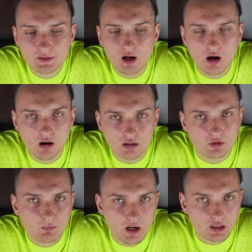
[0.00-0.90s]
hard
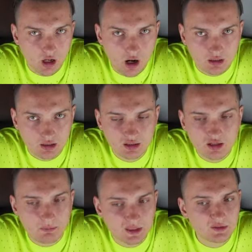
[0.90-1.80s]
to my cock,
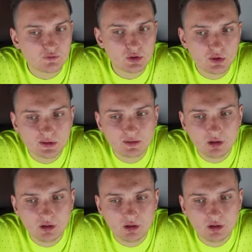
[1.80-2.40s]
but unfortunately